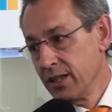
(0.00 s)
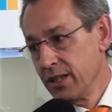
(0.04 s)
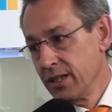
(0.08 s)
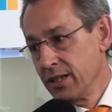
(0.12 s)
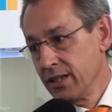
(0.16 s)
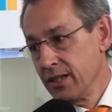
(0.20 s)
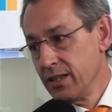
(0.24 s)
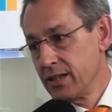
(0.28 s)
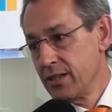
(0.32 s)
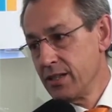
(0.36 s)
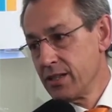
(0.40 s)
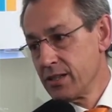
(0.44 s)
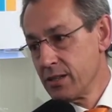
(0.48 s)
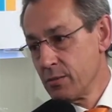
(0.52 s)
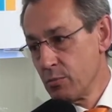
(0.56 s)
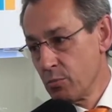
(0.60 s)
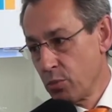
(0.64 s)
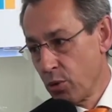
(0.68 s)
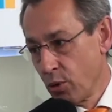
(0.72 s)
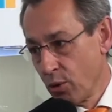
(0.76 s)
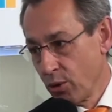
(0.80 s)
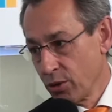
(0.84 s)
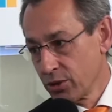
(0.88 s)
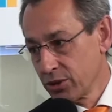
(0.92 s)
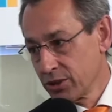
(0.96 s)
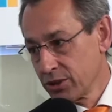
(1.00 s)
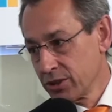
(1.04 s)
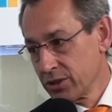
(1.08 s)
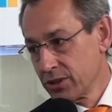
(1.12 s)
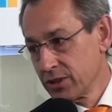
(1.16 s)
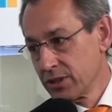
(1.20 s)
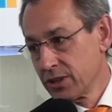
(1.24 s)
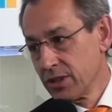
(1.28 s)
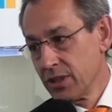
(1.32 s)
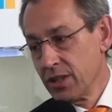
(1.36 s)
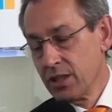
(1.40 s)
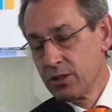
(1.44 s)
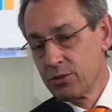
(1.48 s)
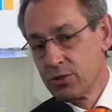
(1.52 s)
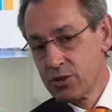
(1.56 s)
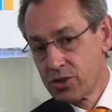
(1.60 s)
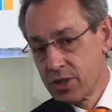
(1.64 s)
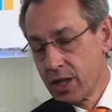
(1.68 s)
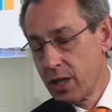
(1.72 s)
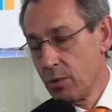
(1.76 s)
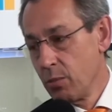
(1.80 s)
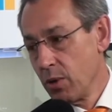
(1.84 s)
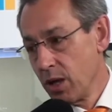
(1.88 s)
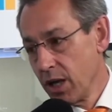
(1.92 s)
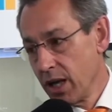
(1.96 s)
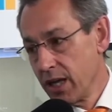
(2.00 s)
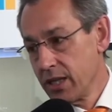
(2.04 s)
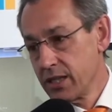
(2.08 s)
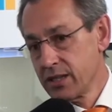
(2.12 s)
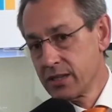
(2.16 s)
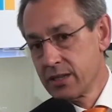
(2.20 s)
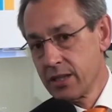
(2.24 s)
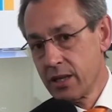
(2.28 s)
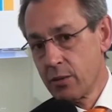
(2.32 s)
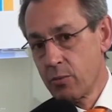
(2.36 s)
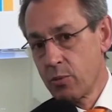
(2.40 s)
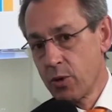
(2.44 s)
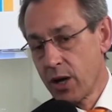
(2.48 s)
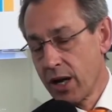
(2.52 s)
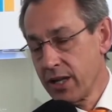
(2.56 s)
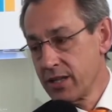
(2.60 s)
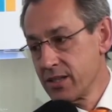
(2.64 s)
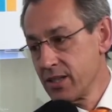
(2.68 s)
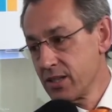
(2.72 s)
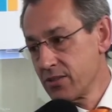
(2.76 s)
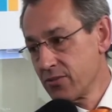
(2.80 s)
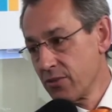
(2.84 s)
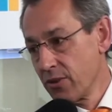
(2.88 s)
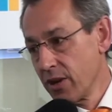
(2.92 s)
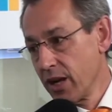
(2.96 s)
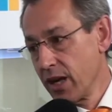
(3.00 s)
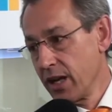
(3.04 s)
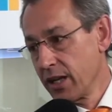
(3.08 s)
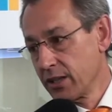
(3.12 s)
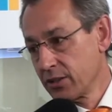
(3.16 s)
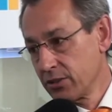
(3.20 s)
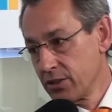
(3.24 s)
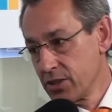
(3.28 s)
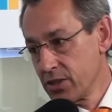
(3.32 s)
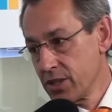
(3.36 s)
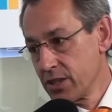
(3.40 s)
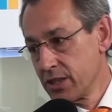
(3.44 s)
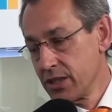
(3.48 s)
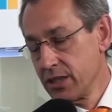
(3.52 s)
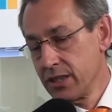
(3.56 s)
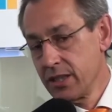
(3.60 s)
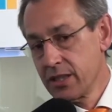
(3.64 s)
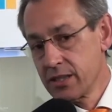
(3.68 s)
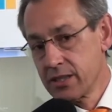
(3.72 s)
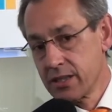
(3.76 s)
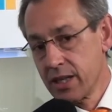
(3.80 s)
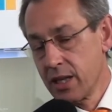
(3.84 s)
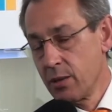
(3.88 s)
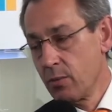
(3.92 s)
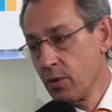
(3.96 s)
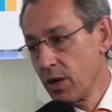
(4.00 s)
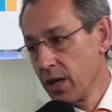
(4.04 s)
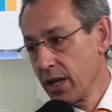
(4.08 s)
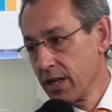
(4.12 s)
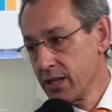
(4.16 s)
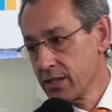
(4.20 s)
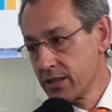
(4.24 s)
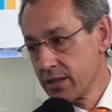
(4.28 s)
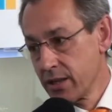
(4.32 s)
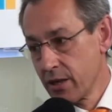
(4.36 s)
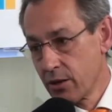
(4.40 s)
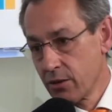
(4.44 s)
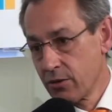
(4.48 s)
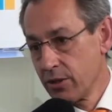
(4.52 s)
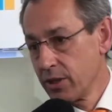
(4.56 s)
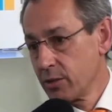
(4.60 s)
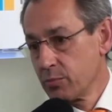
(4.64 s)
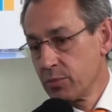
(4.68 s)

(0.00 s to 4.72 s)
it is important to stabilize their prices for electricity and stabilize their grid,